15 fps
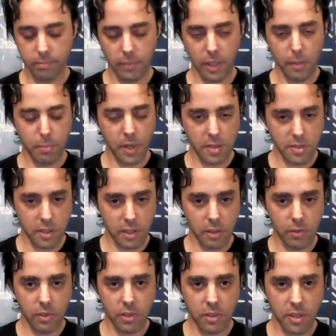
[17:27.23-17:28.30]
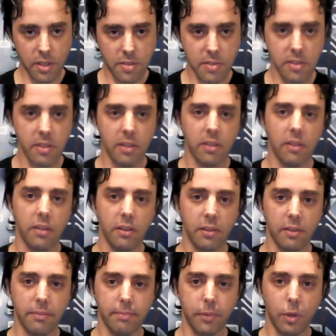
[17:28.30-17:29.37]
API security testing
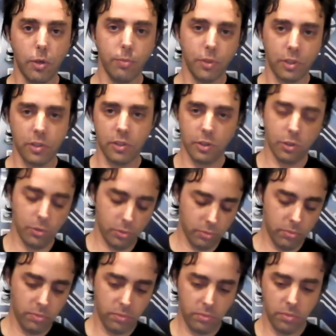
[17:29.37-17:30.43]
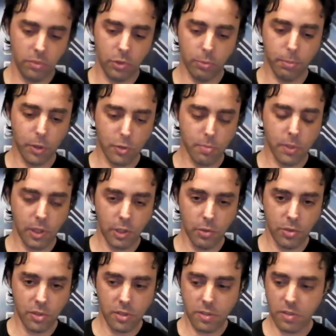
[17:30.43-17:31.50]
options to Postman
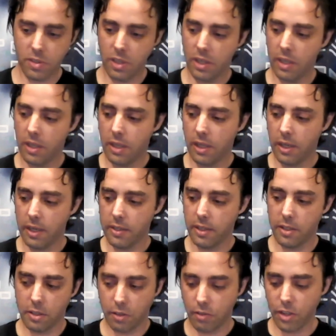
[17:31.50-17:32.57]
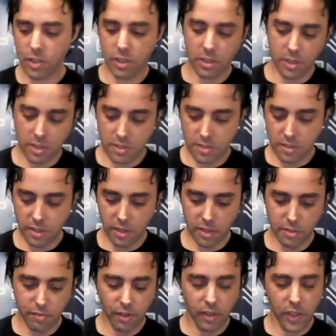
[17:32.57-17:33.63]
users, and the integration is
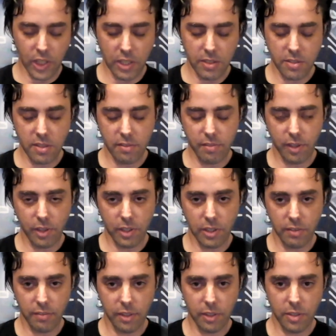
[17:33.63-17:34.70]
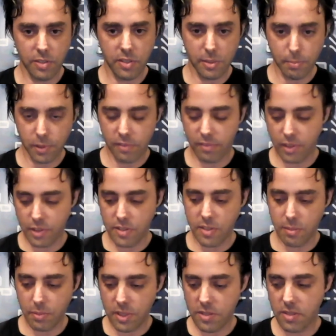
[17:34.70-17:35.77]
very easy, very very simple, very
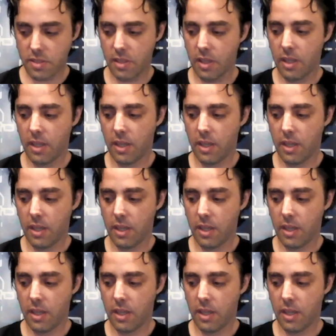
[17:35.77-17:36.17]
seamless.